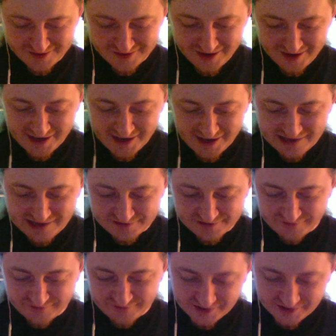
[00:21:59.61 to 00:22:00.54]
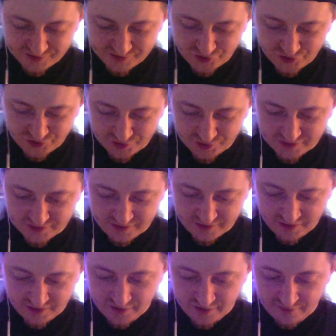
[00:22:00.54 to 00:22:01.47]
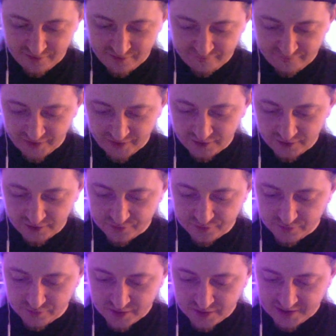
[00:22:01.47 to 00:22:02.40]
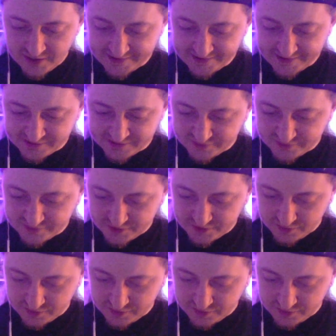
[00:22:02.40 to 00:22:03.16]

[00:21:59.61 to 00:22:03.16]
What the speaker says: As events should follow as they